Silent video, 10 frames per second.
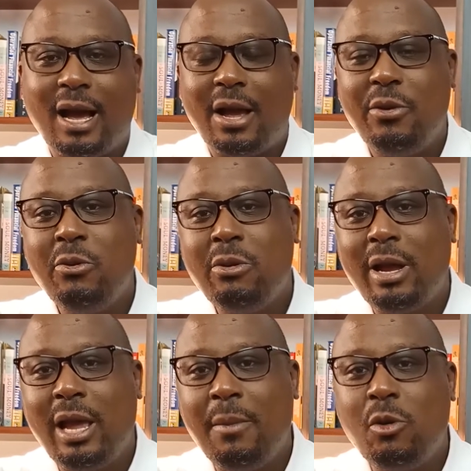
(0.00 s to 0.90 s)
Are you
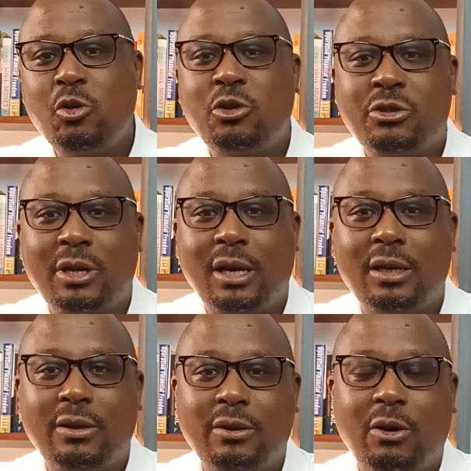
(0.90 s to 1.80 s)
able to track
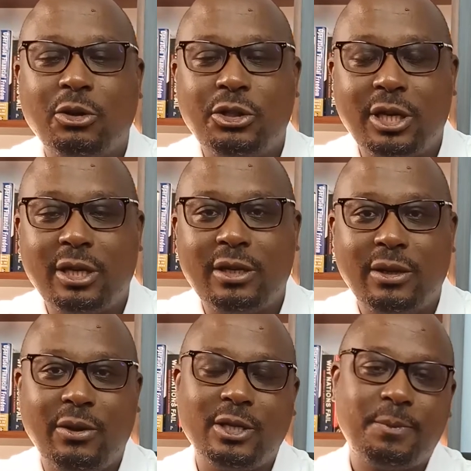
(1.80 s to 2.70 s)
or check
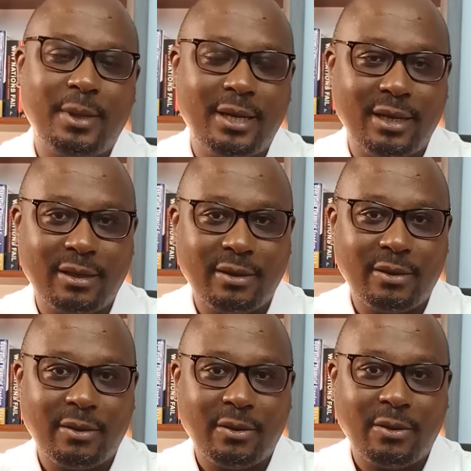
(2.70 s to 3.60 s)
your spending?
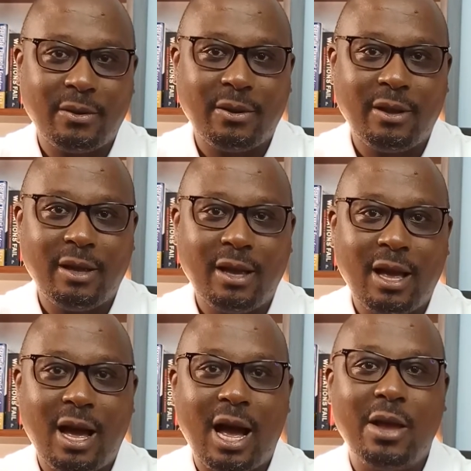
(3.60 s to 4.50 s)

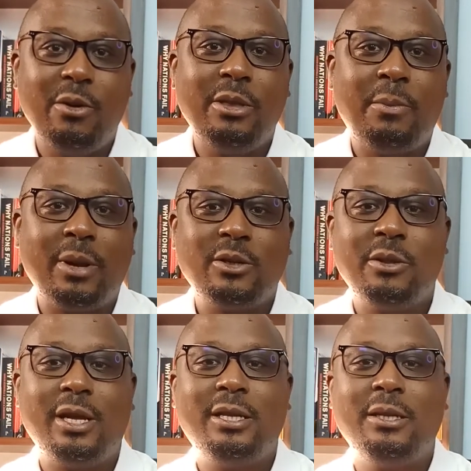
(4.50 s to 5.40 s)
Are you the
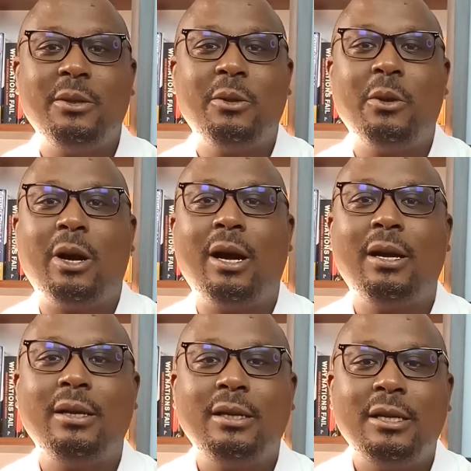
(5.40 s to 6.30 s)
person that you are
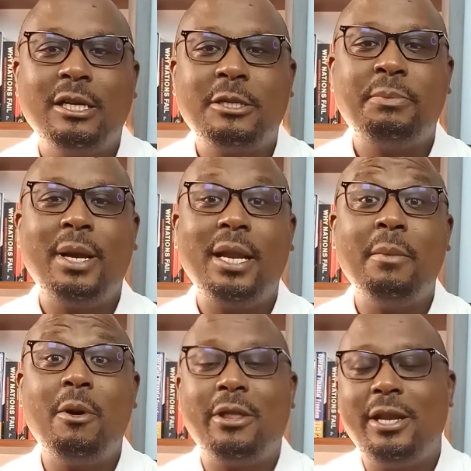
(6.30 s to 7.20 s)

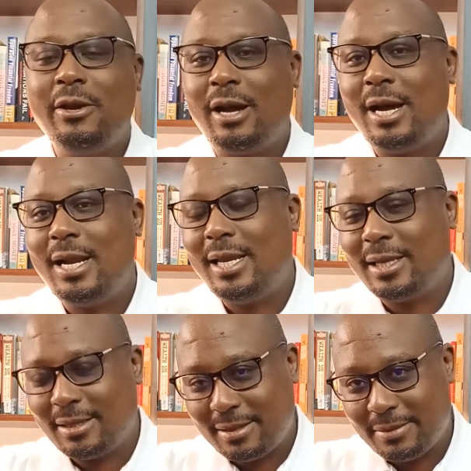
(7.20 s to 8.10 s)
spending more than you're earning?